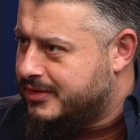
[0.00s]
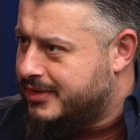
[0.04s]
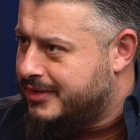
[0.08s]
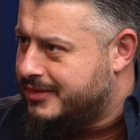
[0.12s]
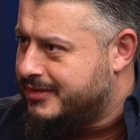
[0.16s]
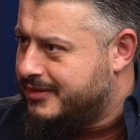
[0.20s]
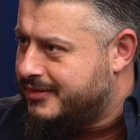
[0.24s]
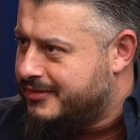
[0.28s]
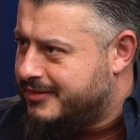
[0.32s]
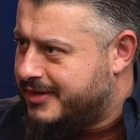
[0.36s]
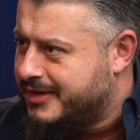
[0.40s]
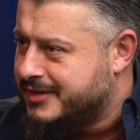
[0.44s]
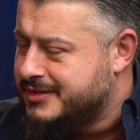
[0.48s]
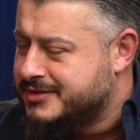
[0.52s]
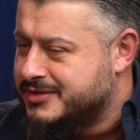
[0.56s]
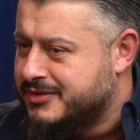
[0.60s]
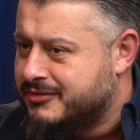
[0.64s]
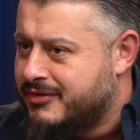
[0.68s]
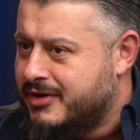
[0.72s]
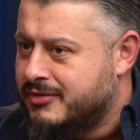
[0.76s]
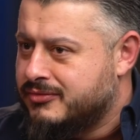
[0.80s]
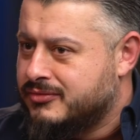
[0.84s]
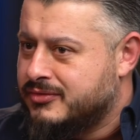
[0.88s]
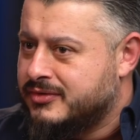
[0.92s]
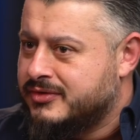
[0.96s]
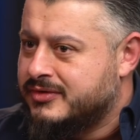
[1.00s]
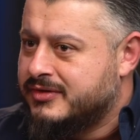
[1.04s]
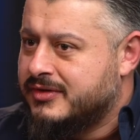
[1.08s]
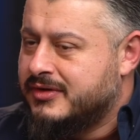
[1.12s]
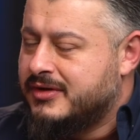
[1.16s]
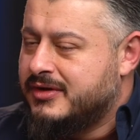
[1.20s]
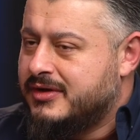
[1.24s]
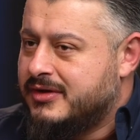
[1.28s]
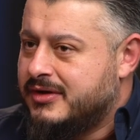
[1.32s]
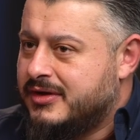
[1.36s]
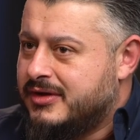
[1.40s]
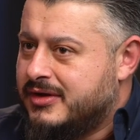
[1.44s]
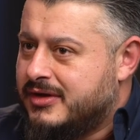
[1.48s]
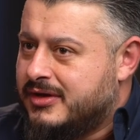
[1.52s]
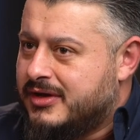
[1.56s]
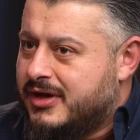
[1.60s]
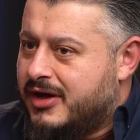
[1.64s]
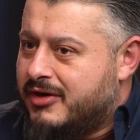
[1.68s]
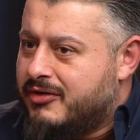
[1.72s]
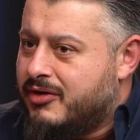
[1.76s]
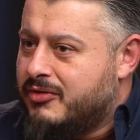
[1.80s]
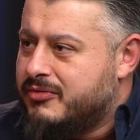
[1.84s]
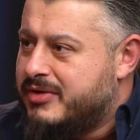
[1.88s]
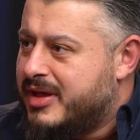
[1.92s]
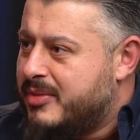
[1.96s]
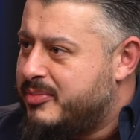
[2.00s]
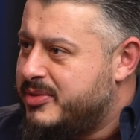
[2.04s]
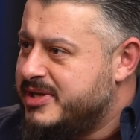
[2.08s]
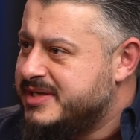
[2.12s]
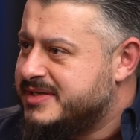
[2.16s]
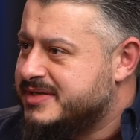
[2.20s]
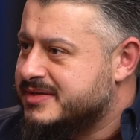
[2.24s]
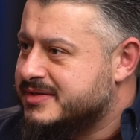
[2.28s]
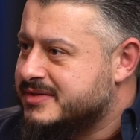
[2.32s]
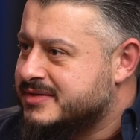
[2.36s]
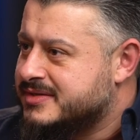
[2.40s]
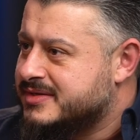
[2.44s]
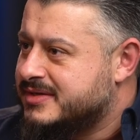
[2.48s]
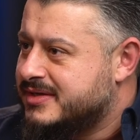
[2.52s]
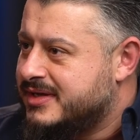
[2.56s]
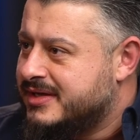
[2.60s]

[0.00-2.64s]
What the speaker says: and things around their pieces.